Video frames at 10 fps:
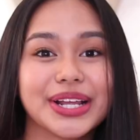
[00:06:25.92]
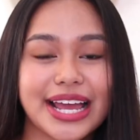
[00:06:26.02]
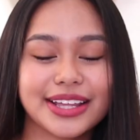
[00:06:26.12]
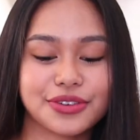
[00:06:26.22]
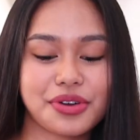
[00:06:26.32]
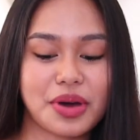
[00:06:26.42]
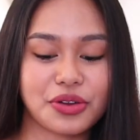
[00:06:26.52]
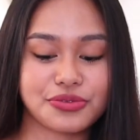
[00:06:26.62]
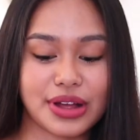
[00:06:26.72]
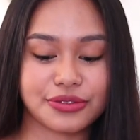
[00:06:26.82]
And what I love
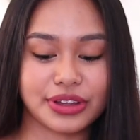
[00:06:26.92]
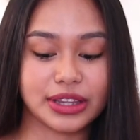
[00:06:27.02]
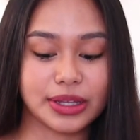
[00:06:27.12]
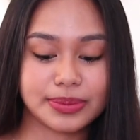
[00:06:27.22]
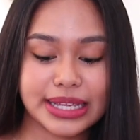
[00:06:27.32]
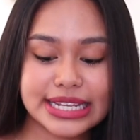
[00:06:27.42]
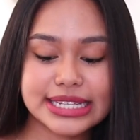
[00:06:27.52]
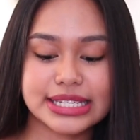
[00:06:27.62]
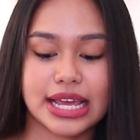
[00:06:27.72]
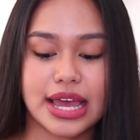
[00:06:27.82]
about velvet lip
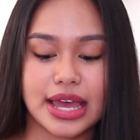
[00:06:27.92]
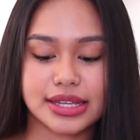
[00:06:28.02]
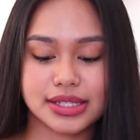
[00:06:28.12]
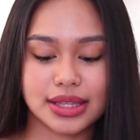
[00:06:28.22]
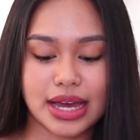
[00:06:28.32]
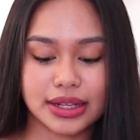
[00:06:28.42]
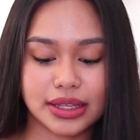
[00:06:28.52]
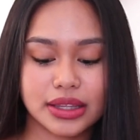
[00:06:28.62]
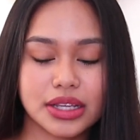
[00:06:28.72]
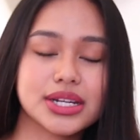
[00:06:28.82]
tints is
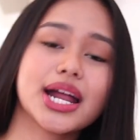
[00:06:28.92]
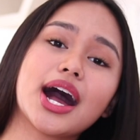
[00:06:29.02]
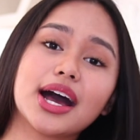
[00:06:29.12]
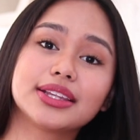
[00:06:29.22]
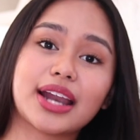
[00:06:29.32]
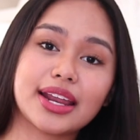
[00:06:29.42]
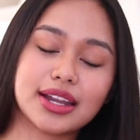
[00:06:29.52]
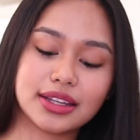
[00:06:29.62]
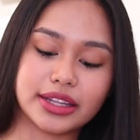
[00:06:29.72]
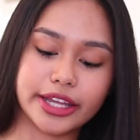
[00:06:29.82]
that hindi siya nakaka-dry
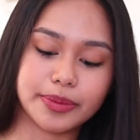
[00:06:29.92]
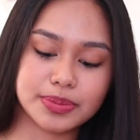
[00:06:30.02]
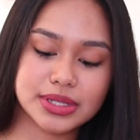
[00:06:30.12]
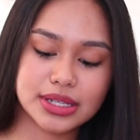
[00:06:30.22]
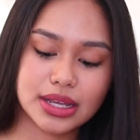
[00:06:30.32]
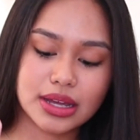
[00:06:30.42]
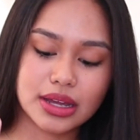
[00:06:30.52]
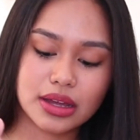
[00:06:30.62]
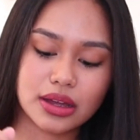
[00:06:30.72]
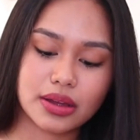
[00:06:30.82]
ng lips.
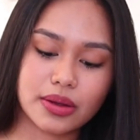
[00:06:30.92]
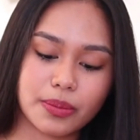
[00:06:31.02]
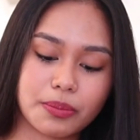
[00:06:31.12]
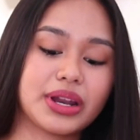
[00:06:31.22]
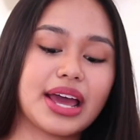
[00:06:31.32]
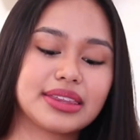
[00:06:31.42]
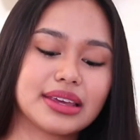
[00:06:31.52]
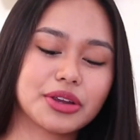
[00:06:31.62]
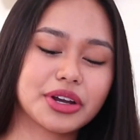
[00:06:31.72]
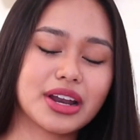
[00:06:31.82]
But I
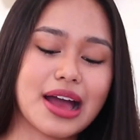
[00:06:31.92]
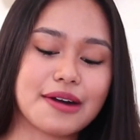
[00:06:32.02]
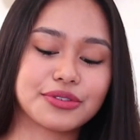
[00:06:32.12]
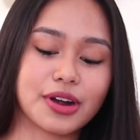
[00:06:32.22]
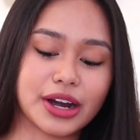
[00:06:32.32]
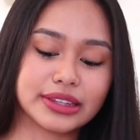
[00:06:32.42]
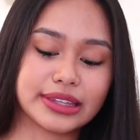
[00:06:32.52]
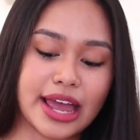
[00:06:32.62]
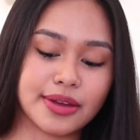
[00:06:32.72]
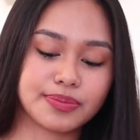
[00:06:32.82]
think you're gonna have a
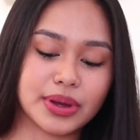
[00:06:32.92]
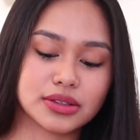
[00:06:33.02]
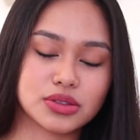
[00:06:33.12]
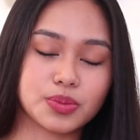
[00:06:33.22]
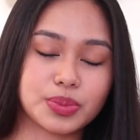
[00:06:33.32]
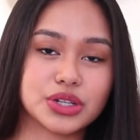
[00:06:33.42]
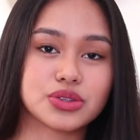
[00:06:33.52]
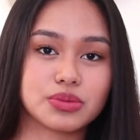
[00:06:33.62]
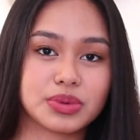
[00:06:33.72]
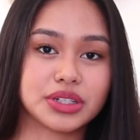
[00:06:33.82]
hard time pag super,
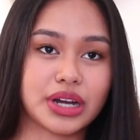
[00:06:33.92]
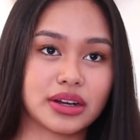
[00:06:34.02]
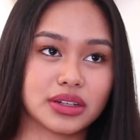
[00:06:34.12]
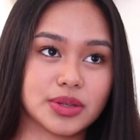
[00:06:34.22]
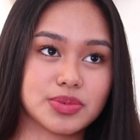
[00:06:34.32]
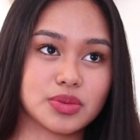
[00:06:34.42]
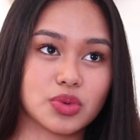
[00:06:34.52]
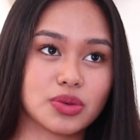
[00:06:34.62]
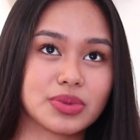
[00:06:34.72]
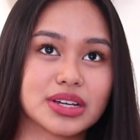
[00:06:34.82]
super dry ng lips mo.